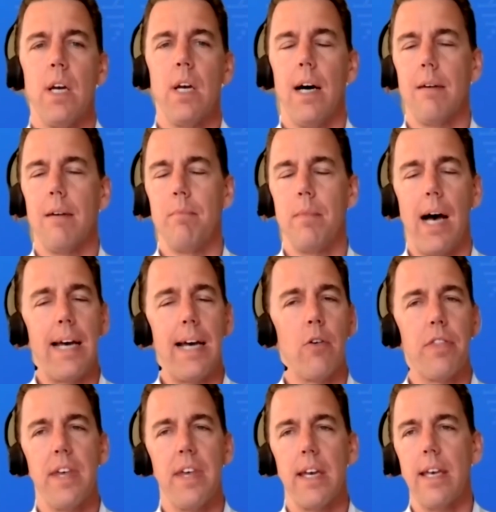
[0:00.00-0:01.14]
I
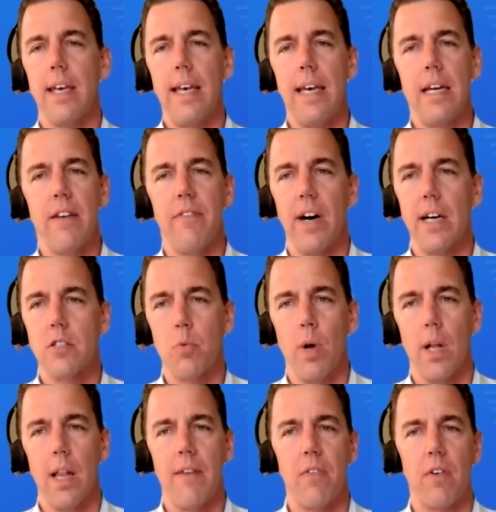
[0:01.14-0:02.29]
don't think any of us
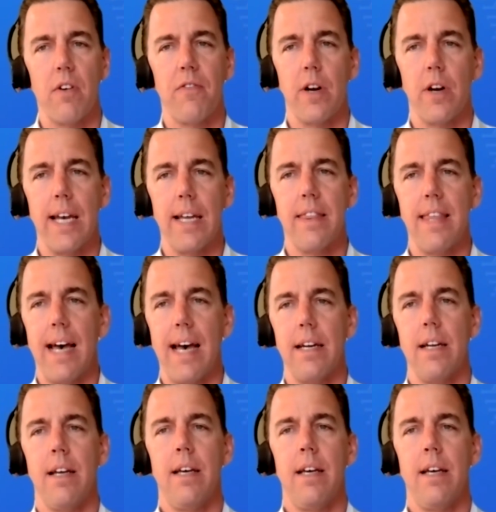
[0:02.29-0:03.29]
will ever forget that